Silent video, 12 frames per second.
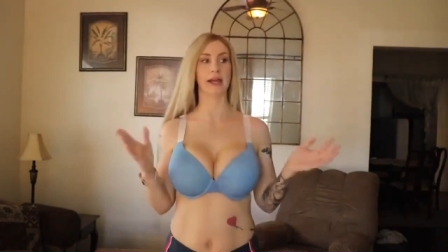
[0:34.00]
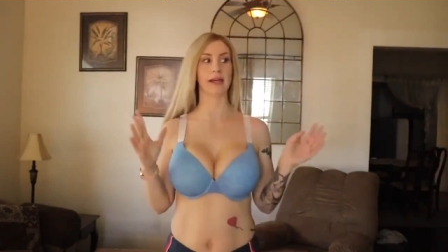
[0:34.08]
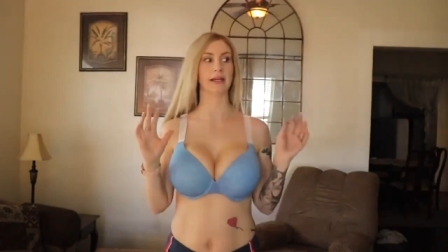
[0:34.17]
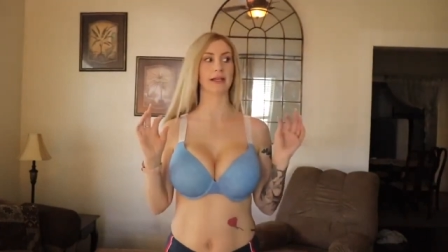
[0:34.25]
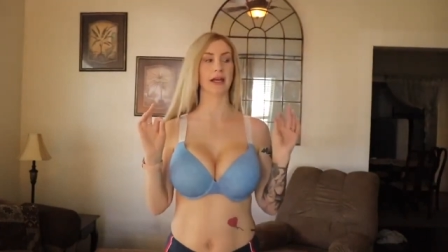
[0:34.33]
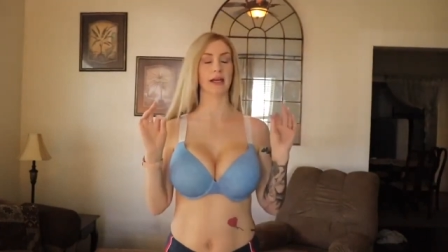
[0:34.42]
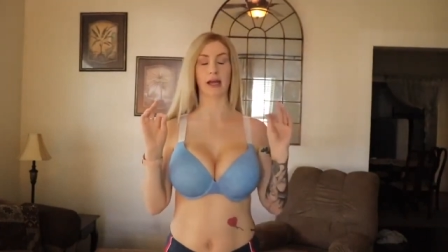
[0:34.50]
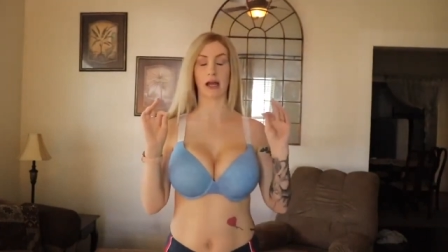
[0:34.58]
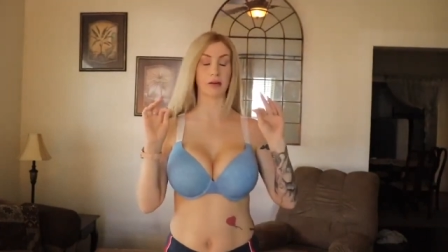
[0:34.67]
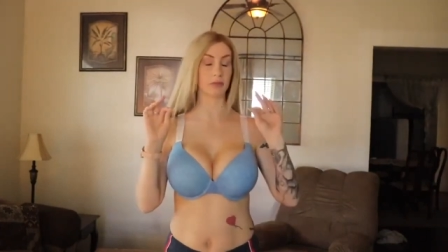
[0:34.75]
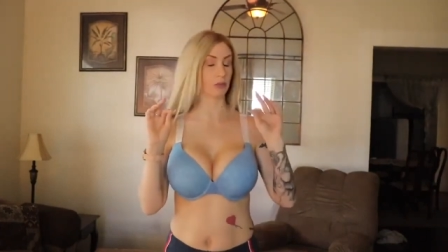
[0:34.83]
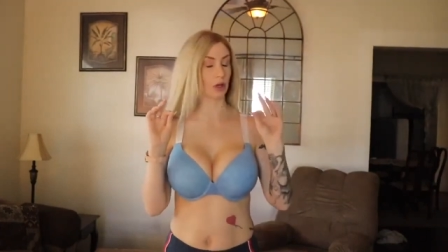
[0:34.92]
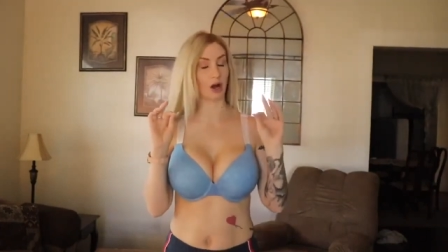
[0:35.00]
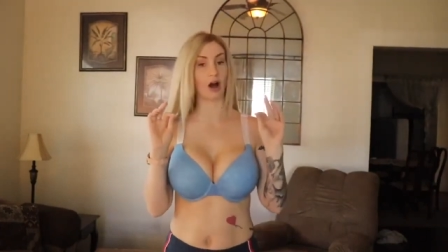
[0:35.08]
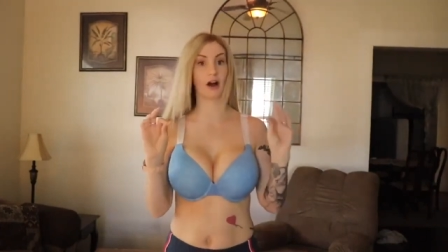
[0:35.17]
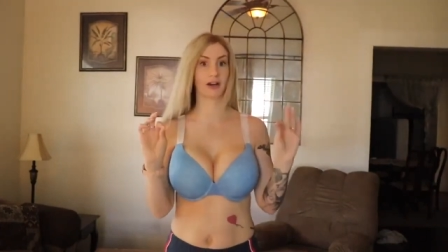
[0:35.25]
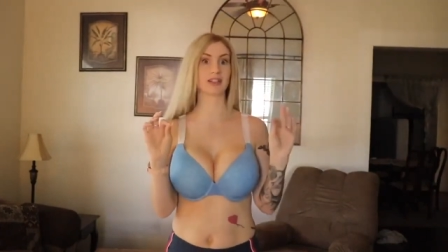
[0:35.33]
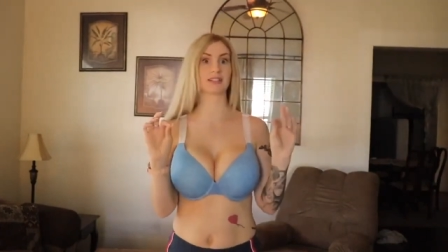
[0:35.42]
and I'm
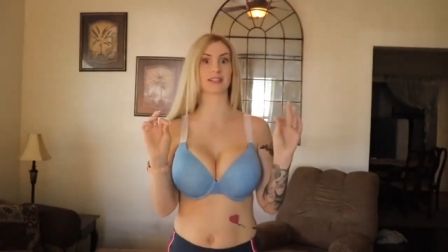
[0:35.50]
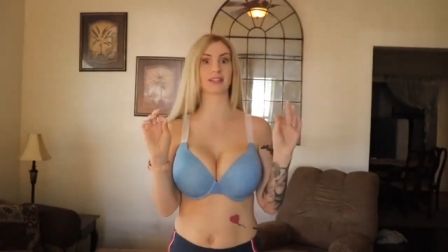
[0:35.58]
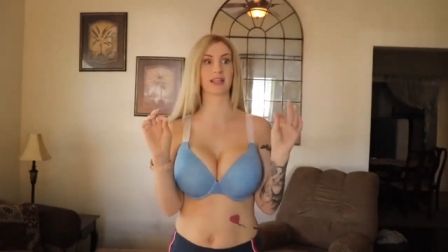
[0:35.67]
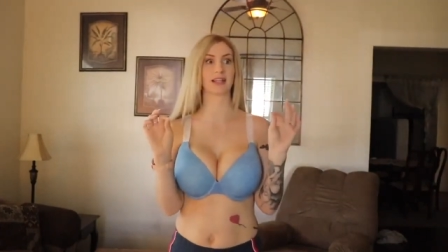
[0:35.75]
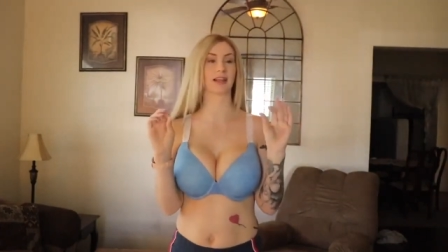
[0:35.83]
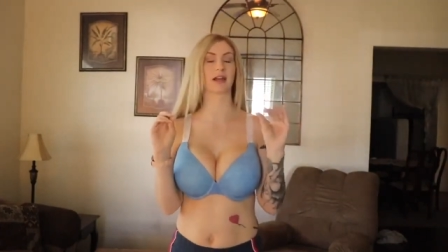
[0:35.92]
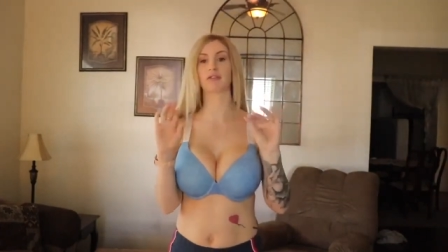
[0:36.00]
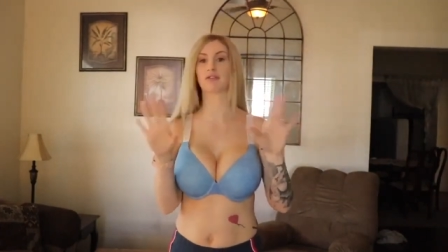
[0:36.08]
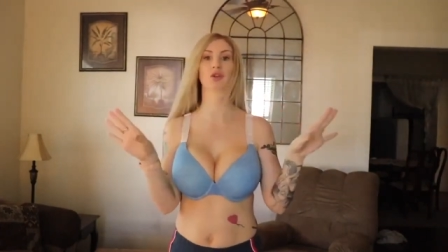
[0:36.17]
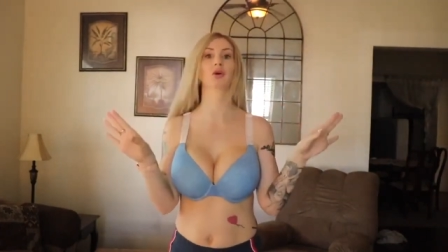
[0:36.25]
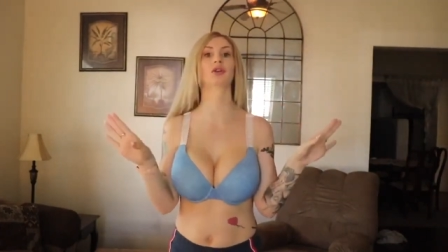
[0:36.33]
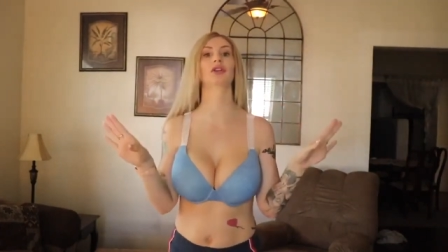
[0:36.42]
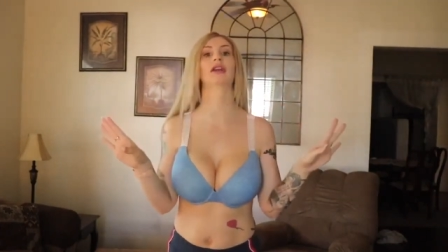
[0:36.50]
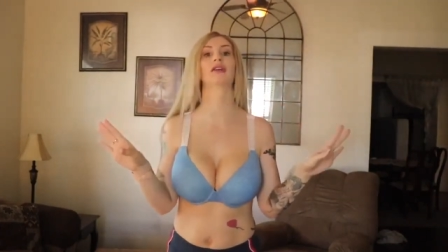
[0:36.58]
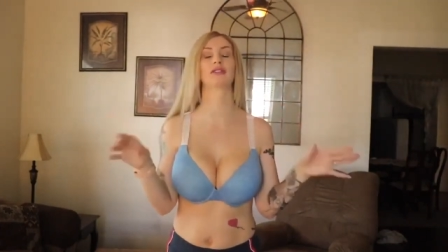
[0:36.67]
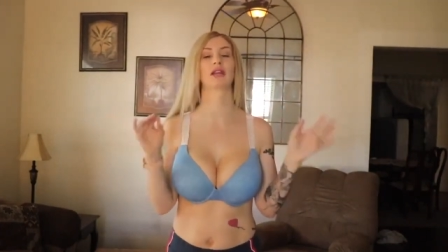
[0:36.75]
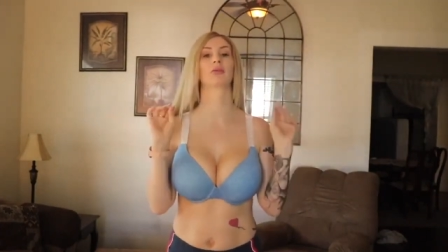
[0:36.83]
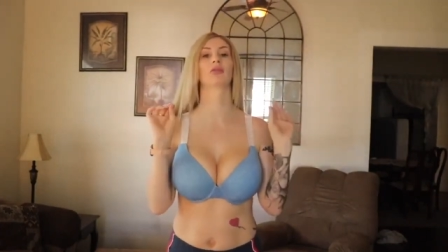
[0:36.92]
honestly like floored that
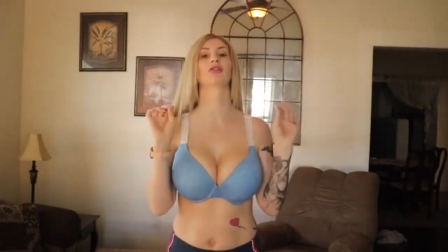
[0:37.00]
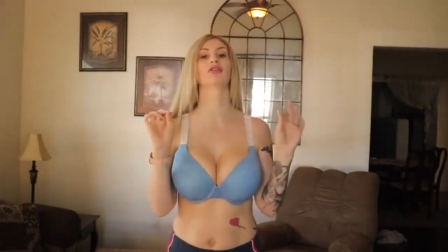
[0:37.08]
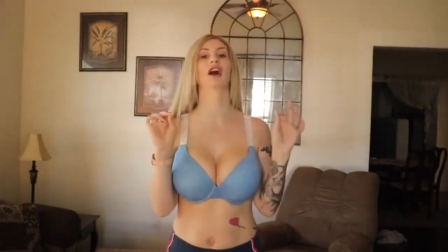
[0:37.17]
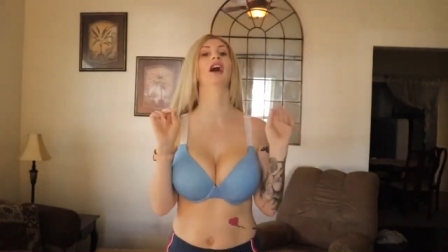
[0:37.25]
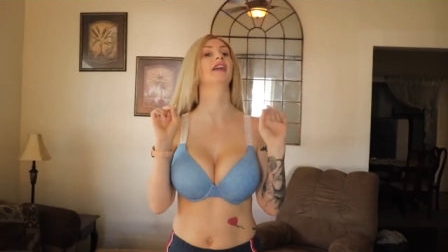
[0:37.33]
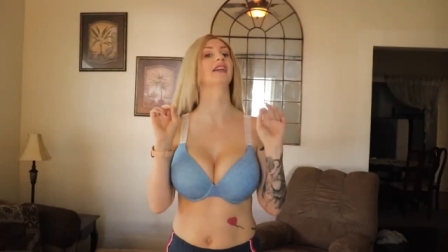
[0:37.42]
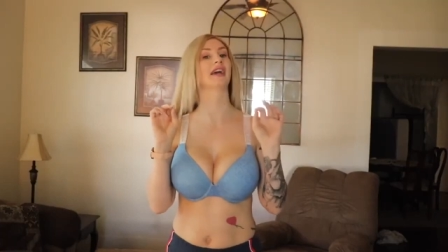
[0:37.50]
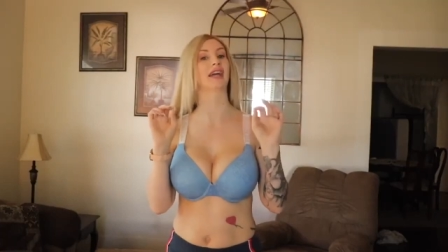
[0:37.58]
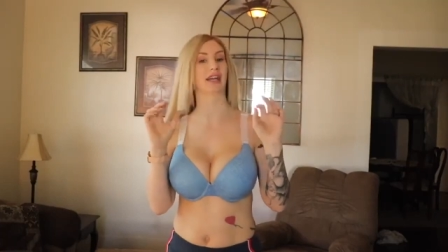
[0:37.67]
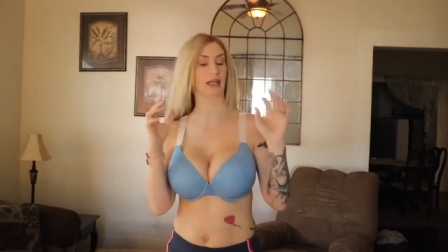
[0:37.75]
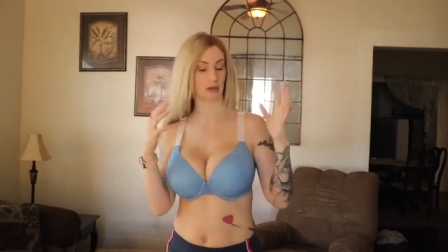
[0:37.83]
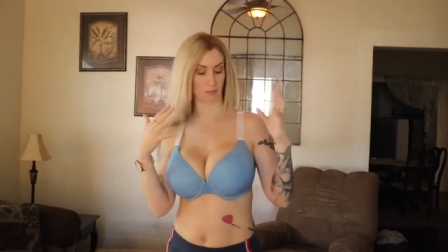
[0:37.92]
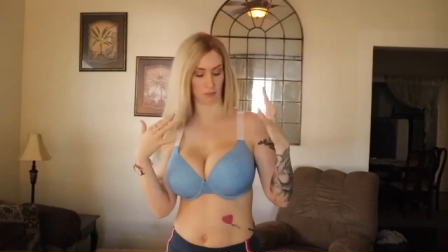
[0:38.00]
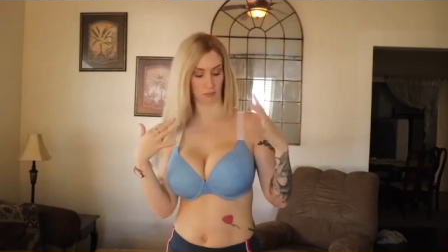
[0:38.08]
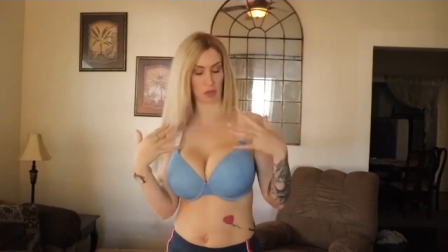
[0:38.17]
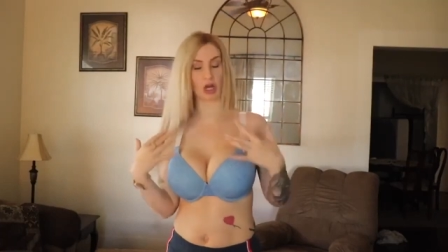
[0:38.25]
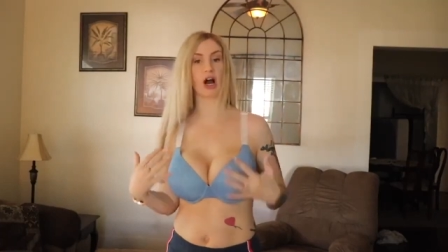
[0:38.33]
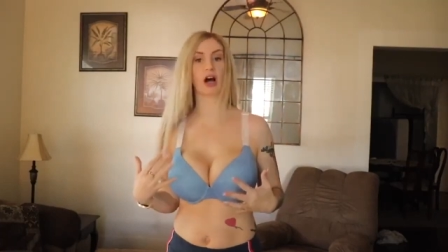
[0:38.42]
I was able to find a
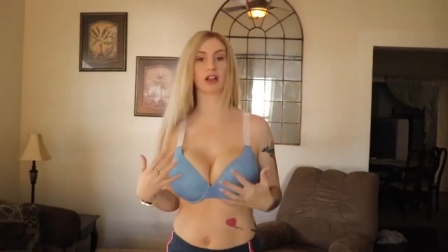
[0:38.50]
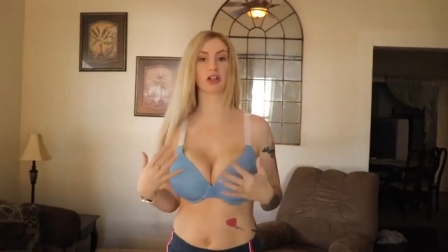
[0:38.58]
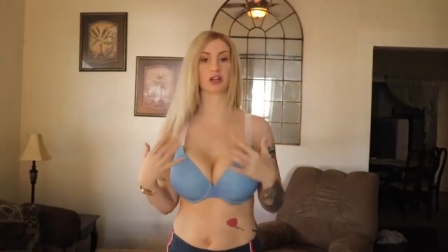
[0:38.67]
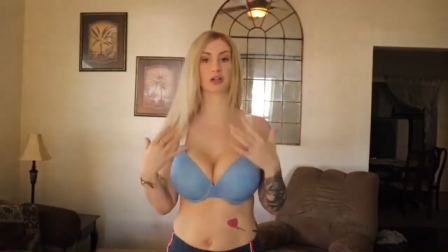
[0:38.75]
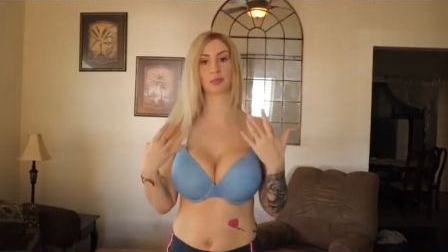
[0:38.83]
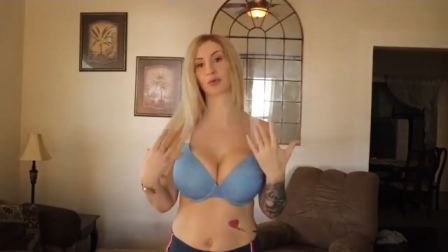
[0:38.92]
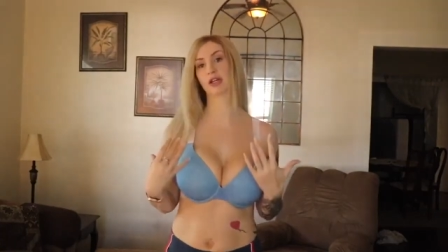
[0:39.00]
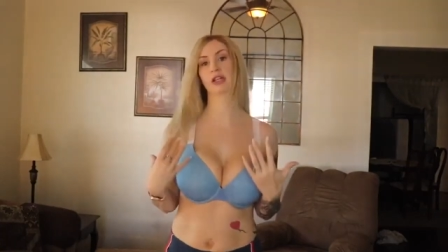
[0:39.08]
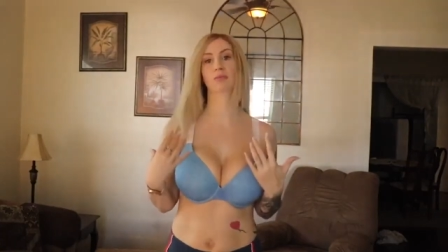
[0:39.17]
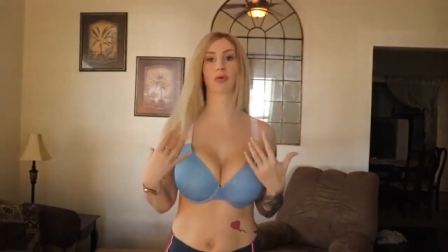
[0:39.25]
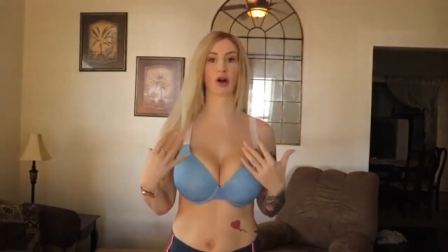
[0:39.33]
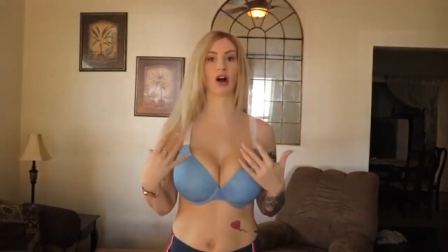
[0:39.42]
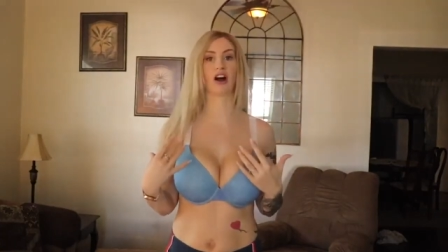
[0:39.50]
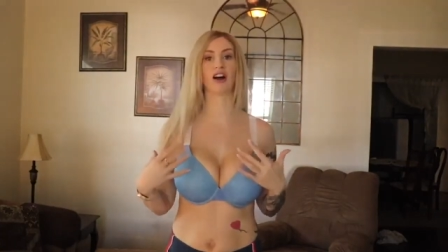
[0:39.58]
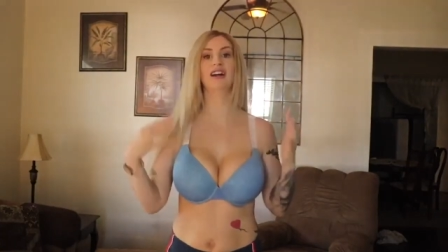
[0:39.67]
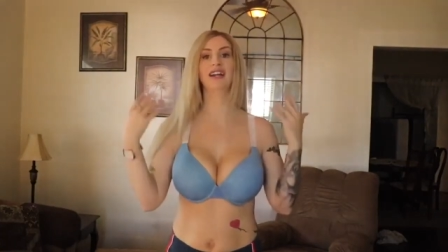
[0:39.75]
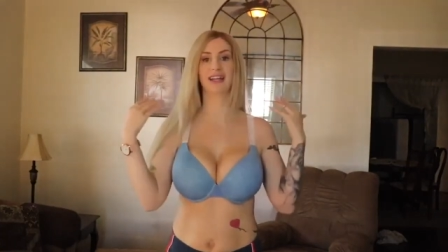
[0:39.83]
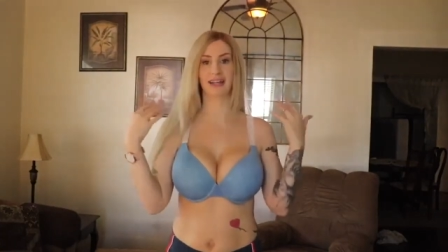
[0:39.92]
colored pretty bra